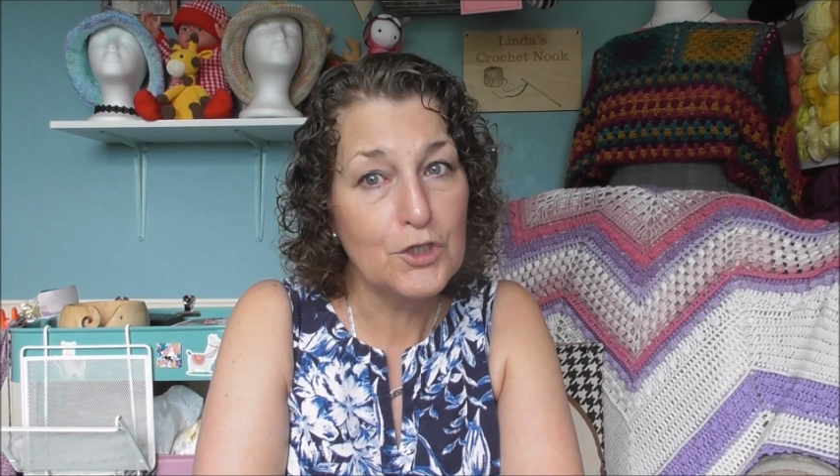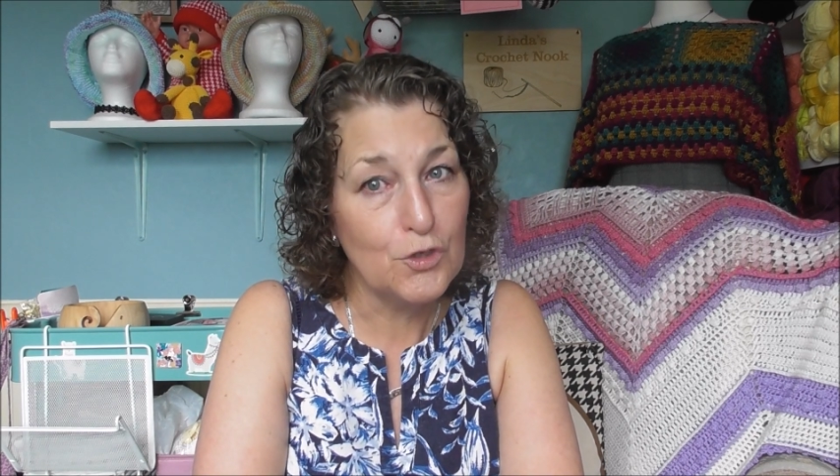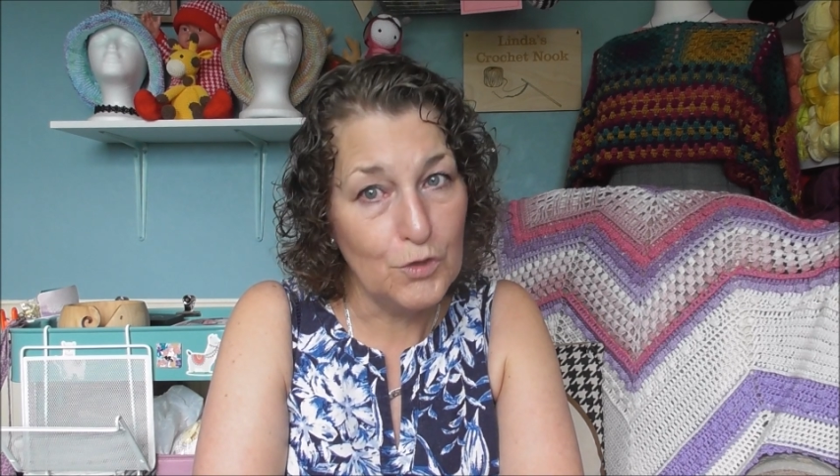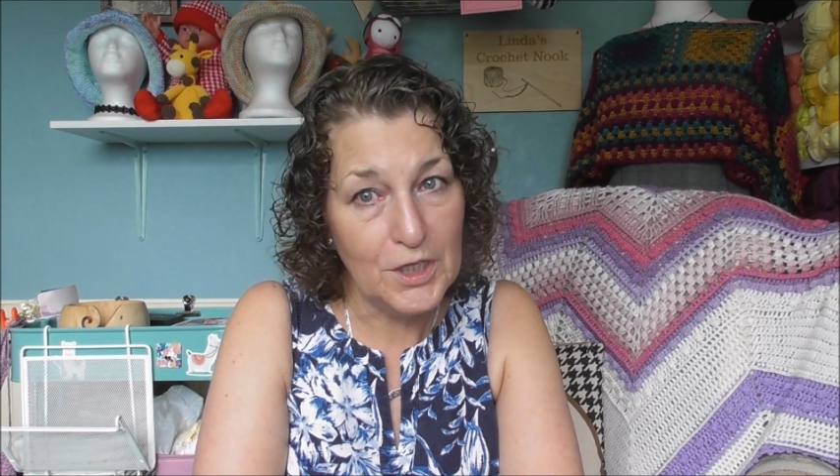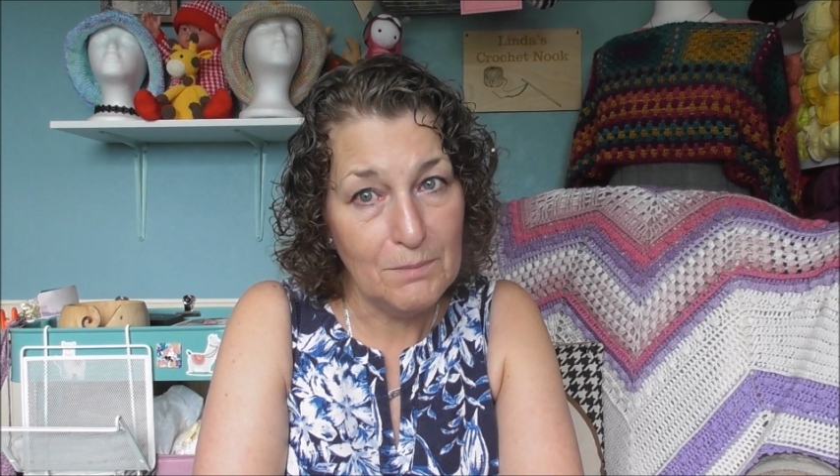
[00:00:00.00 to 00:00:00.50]

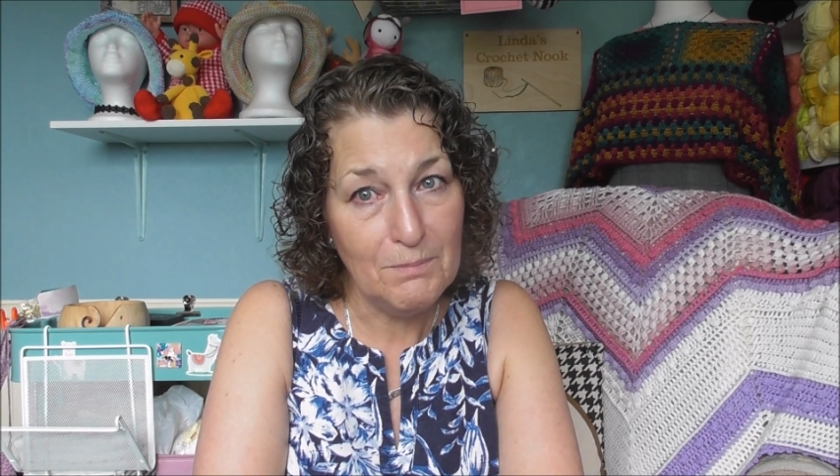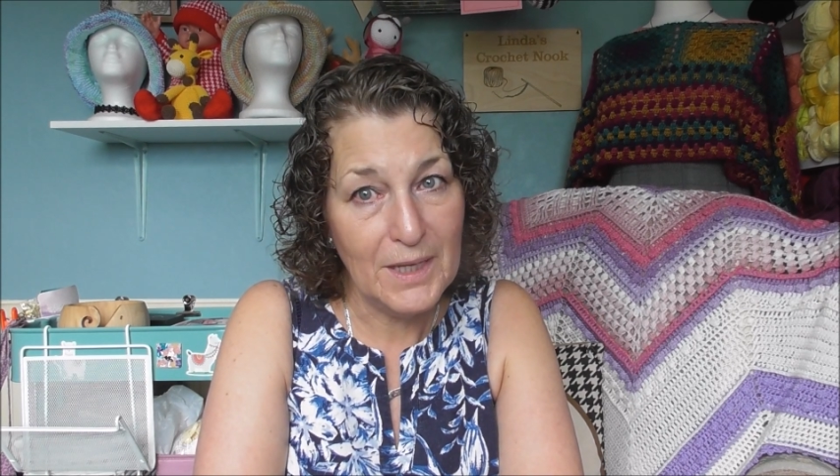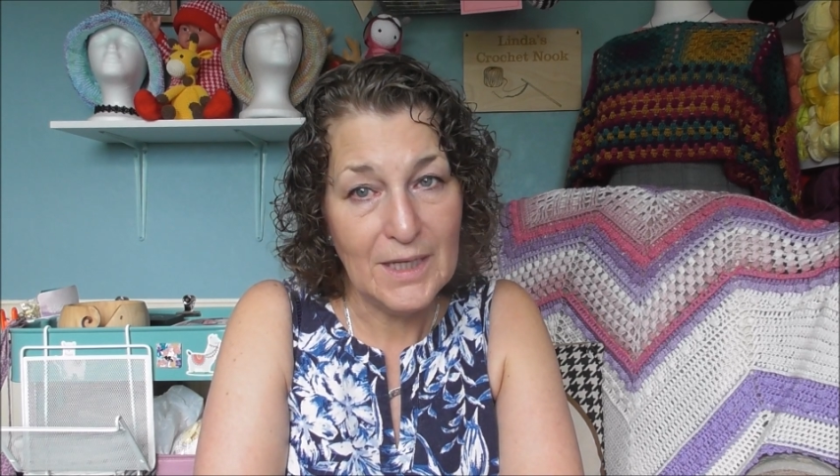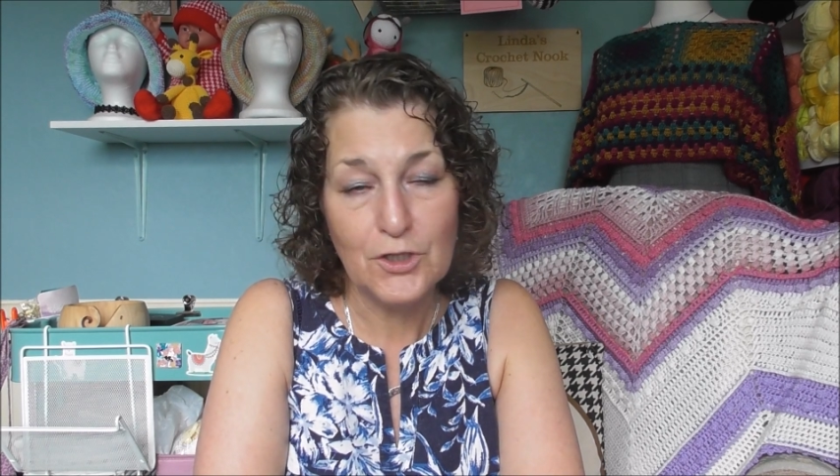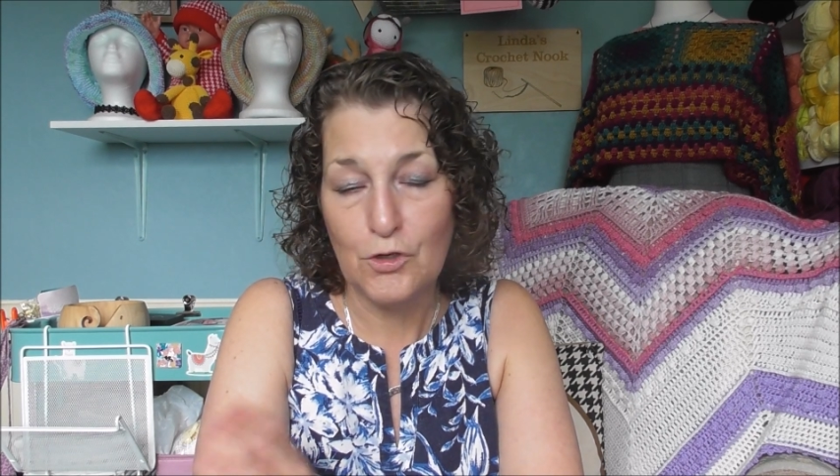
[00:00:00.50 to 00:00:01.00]
joining
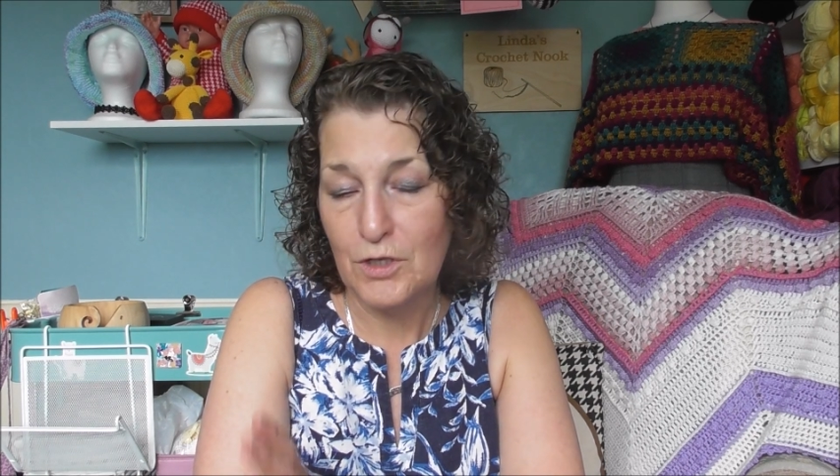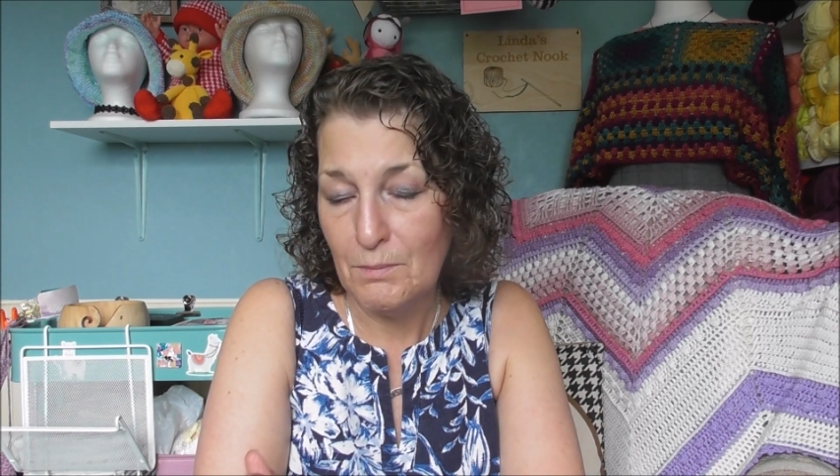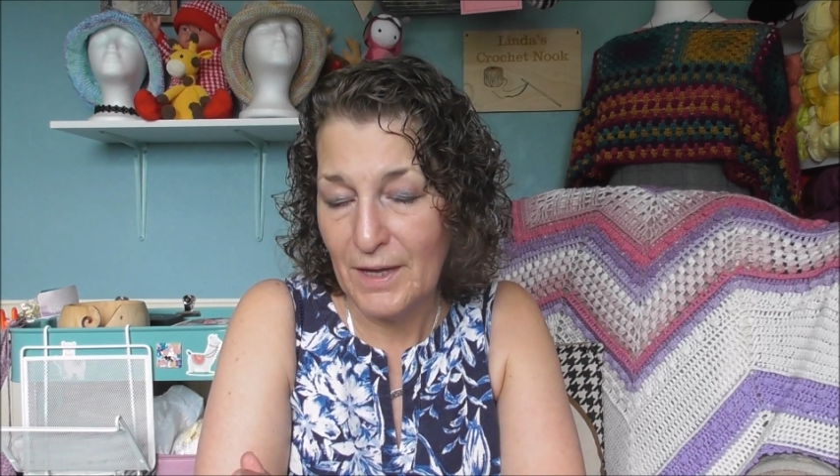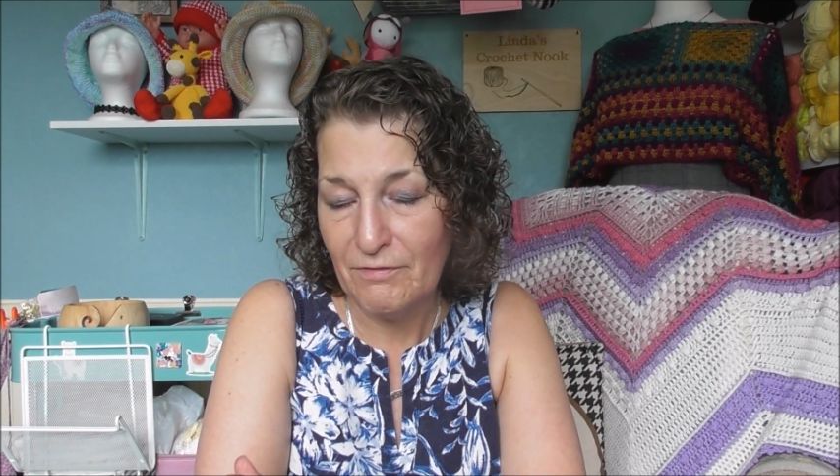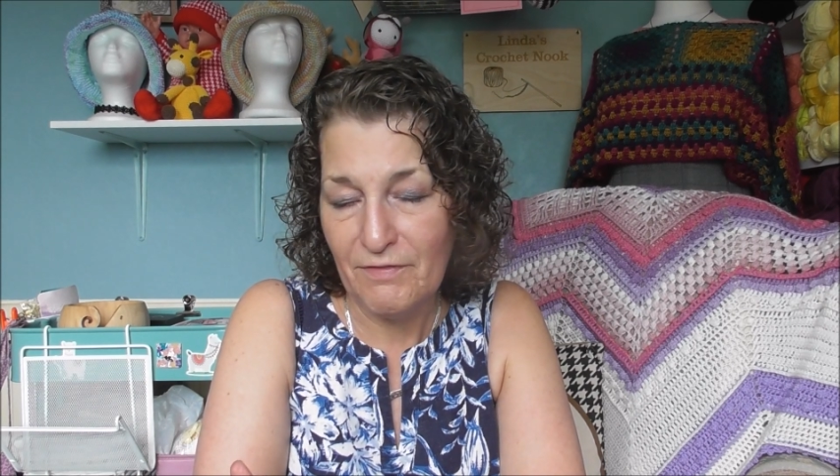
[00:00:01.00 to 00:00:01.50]
me joining my